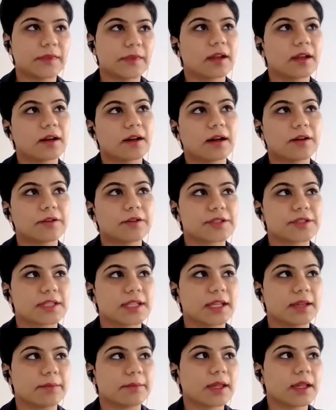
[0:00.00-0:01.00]
uh, how to
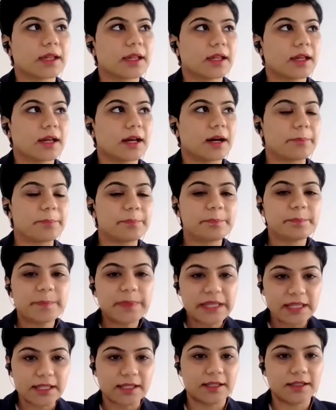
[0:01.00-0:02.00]
say, a
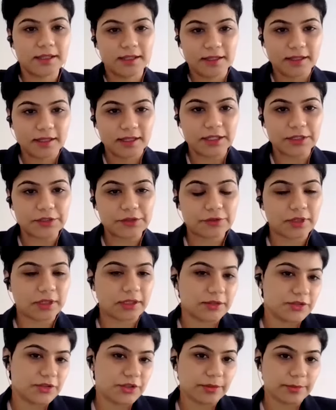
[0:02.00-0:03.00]
peek into the
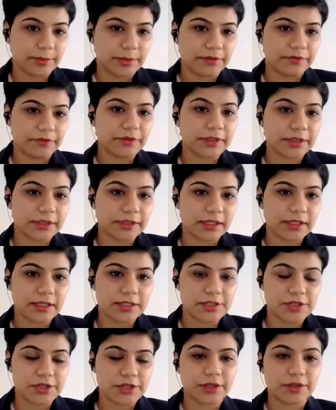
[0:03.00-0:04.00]
German work
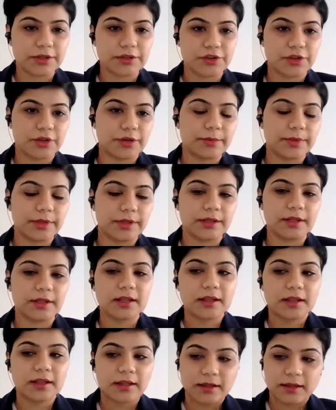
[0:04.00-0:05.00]
culture or German,
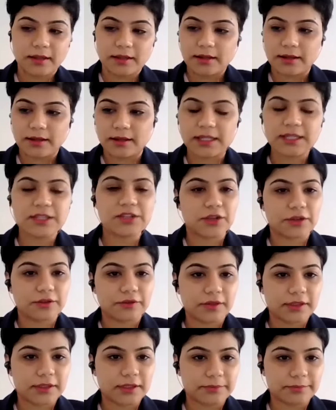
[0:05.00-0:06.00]
uh, in
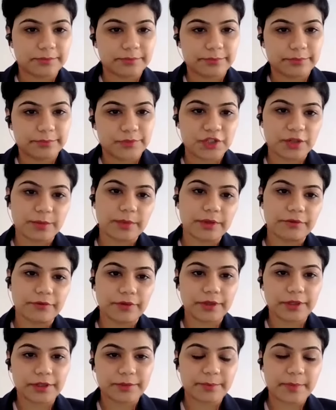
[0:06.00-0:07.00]
general, the German
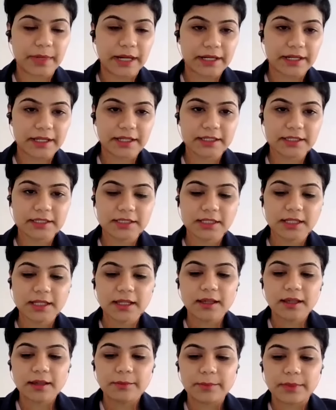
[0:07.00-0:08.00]
work market,
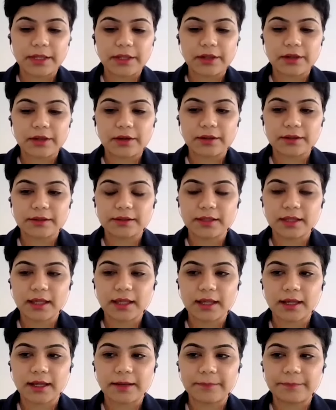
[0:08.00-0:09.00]
because
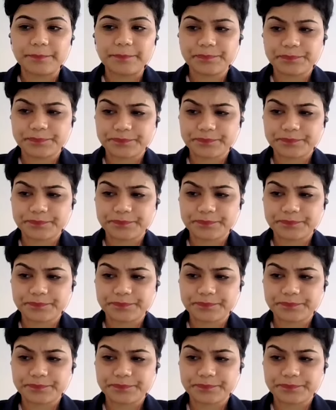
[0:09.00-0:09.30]
um,